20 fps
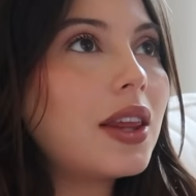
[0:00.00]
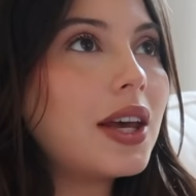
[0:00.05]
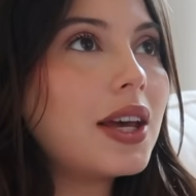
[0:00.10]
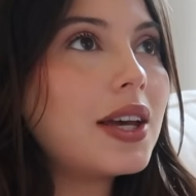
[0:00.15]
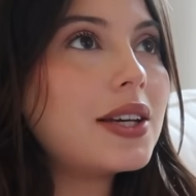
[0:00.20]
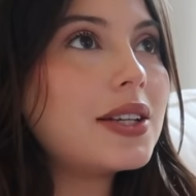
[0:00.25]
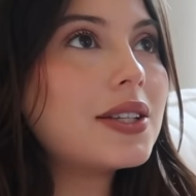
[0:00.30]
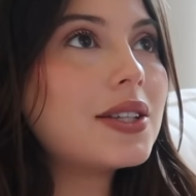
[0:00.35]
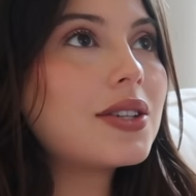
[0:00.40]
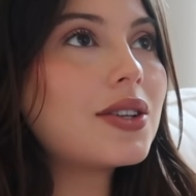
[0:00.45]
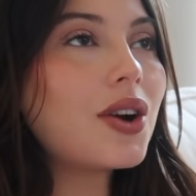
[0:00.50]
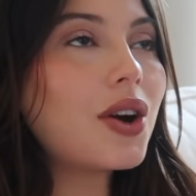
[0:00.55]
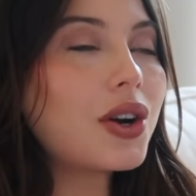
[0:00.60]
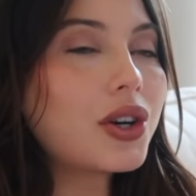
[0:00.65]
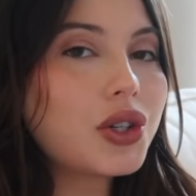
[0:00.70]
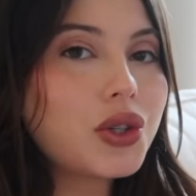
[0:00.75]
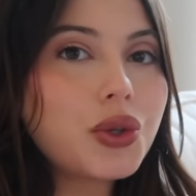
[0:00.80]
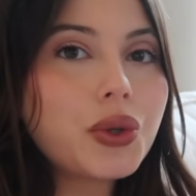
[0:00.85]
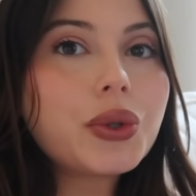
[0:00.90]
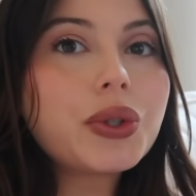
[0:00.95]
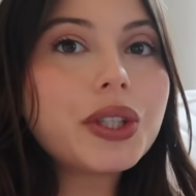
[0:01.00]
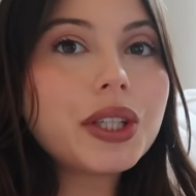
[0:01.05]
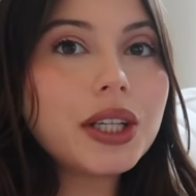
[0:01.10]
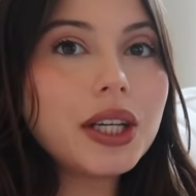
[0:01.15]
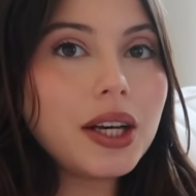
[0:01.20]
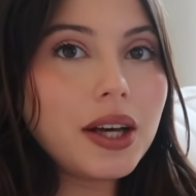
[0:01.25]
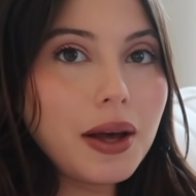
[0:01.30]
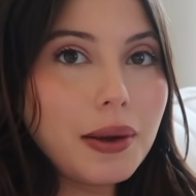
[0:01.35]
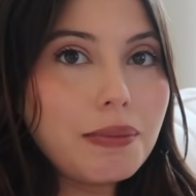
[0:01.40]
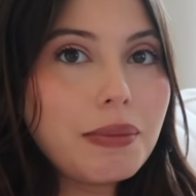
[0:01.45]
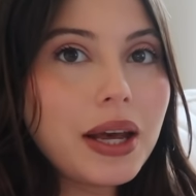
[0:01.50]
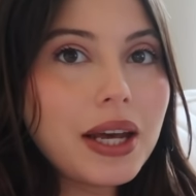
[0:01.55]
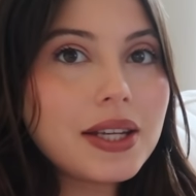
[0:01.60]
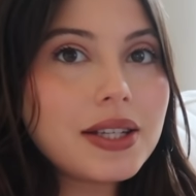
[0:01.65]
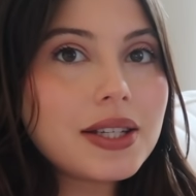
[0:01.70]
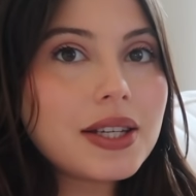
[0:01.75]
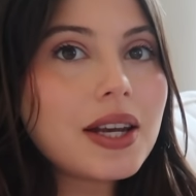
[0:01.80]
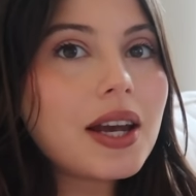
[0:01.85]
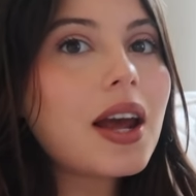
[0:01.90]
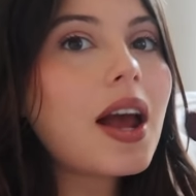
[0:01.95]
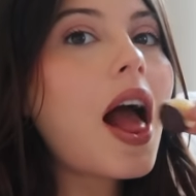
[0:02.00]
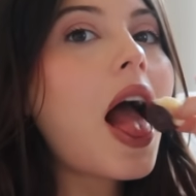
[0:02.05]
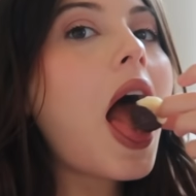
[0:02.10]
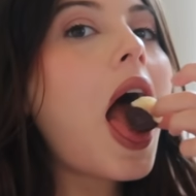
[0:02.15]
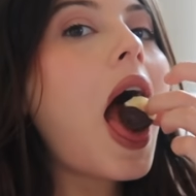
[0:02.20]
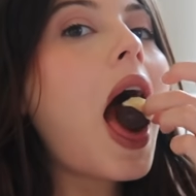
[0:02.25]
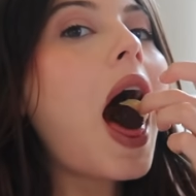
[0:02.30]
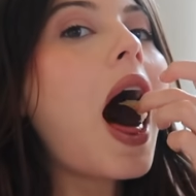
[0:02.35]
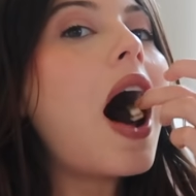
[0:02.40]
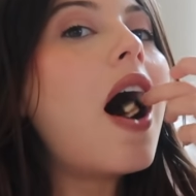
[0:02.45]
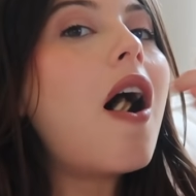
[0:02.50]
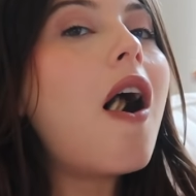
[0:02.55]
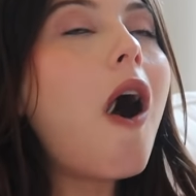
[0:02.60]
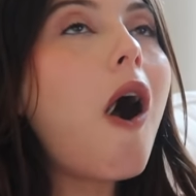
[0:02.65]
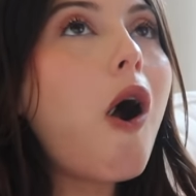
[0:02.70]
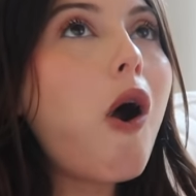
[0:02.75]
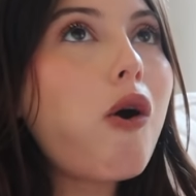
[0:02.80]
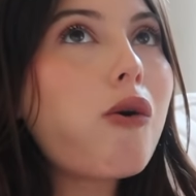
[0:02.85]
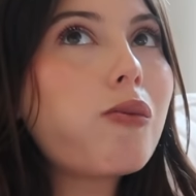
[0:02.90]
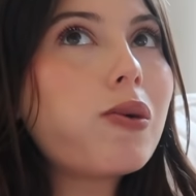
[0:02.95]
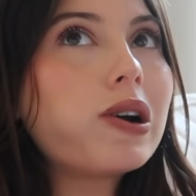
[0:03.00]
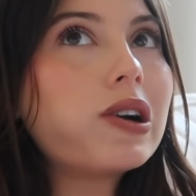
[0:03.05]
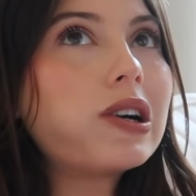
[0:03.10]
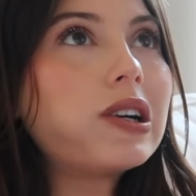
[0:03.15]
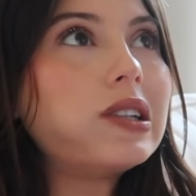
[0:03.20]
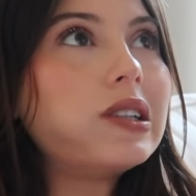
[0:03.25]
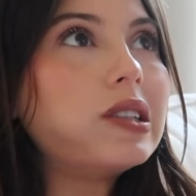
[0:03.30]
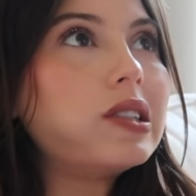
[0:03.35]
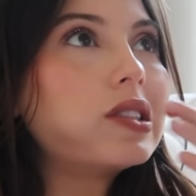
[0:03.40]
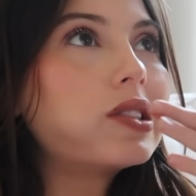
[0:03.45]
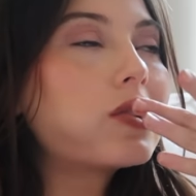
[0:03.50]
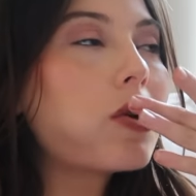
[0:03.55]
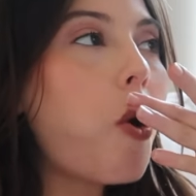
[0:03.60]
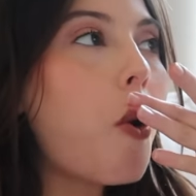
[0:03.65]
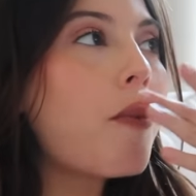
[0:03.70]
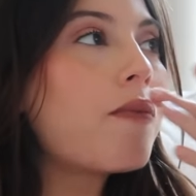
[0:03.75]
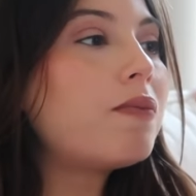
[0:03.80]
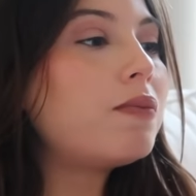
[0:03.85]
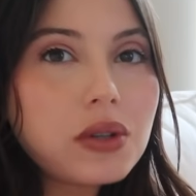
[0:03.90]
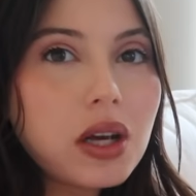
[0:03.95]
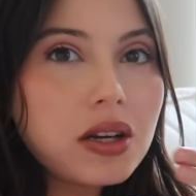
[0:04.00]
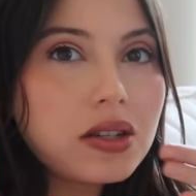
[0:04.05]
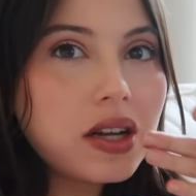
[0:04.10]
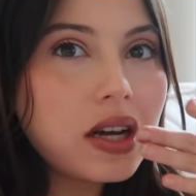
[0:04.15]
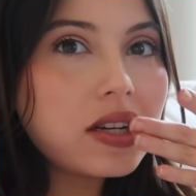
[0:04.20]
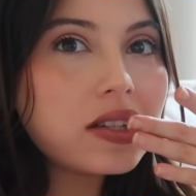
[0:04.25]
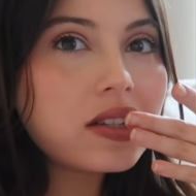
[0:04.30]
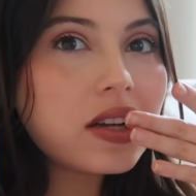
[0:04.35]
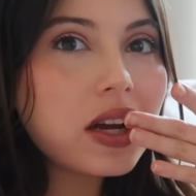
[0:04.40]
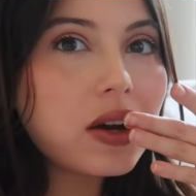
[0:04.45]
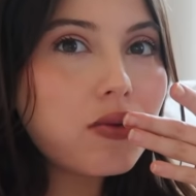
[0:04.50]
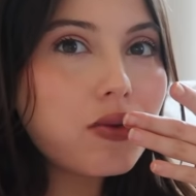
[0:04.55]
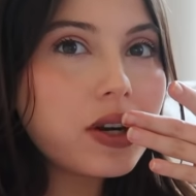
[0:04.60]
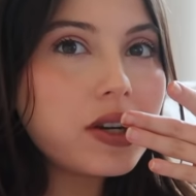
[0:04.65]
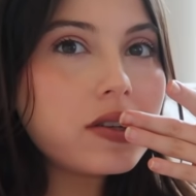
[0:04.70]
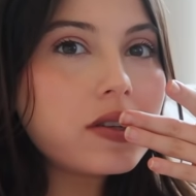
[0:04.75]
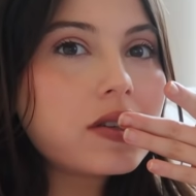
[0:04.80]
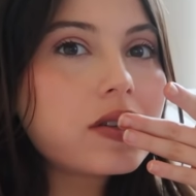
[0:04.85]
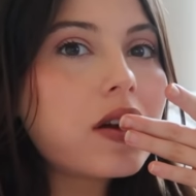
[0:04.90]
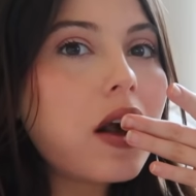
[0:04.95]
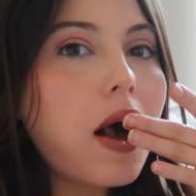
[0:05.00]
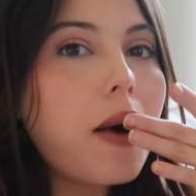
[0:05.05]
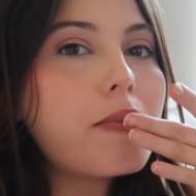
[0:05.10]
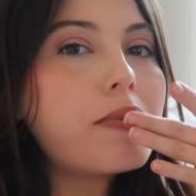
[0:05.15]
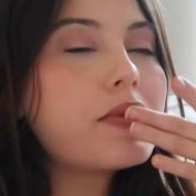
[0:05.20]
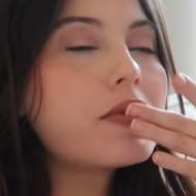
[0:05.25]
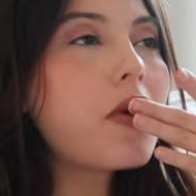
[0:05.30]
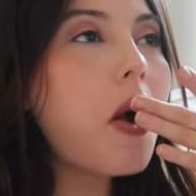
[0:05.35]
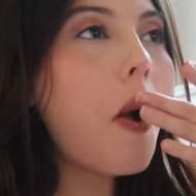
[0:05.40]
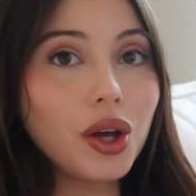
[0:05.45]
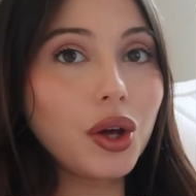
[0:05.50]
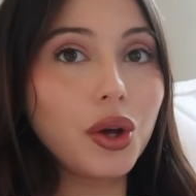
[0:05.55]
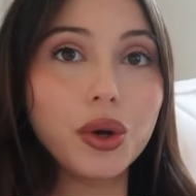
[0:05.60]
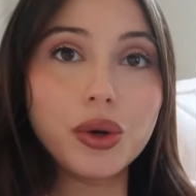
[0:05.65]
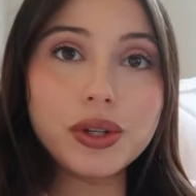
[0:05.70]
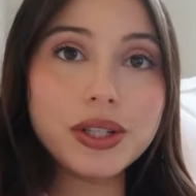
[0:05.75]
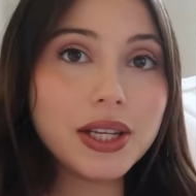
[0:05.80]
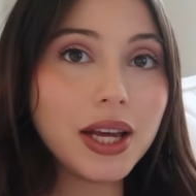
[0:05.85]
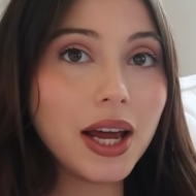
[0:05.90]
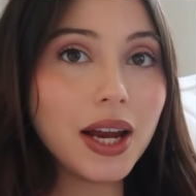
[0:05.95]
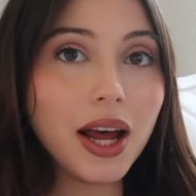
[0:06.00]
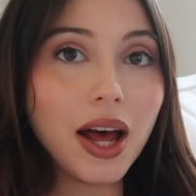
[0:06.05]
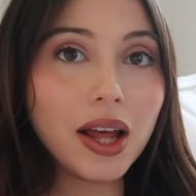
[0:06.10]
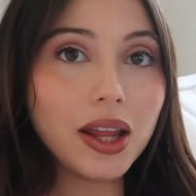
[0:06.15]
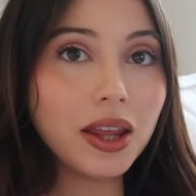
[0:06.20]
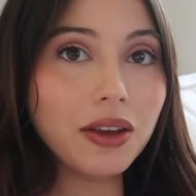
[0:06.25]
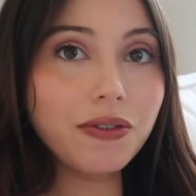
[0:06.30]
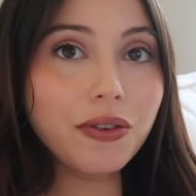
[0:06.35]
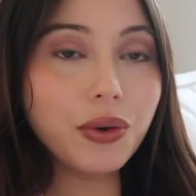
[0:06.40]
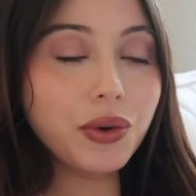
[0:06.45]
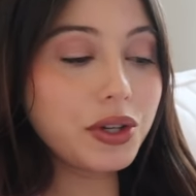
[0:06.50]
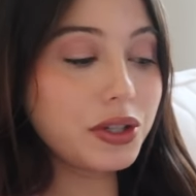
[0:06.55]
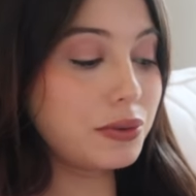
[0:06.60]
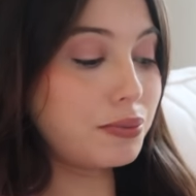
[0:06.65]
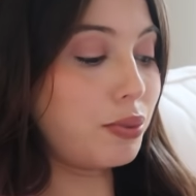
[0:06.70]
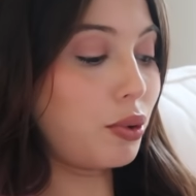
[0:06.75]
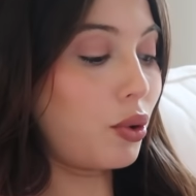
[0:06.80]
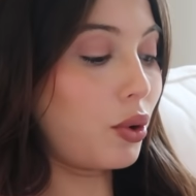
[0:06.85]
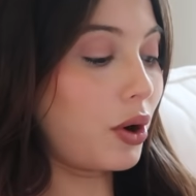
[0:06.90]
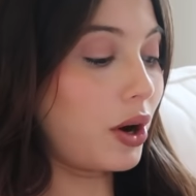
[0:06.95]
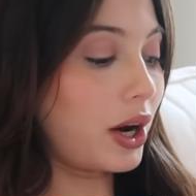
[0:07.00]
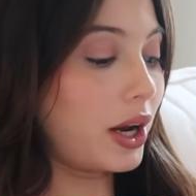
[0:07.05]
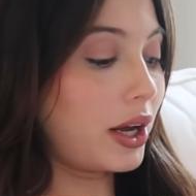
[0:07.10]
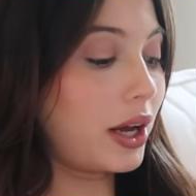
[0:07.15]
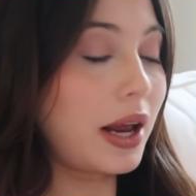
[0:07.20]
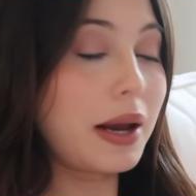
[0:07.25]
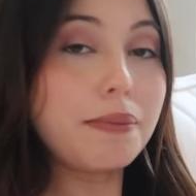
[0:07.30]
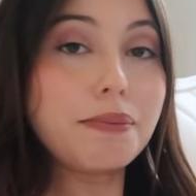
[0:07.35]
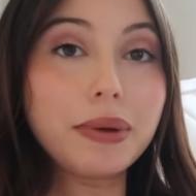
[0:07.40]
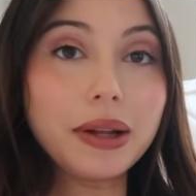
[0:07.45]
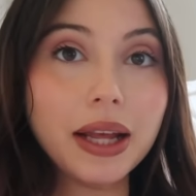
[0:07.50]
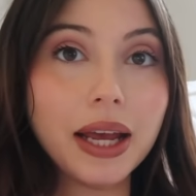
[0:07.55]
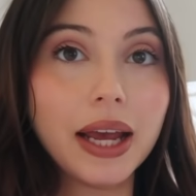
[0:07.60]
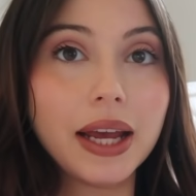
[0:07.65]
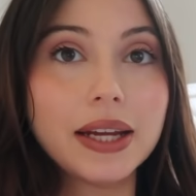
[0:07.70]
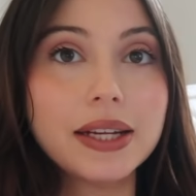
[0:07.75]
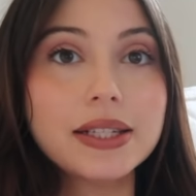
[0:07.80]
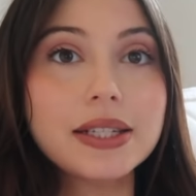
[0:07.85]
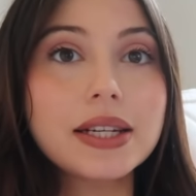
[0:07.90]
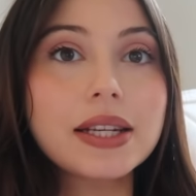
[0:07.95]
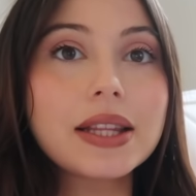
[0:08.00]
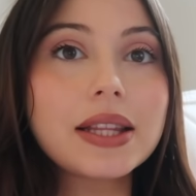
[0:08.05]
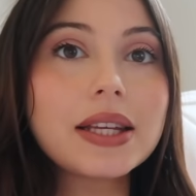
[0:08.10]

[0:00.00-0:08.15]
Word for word: These are truly amazing. Oh my goodness. They taste like Reese's Cups. Who said healthy food is boring and bland?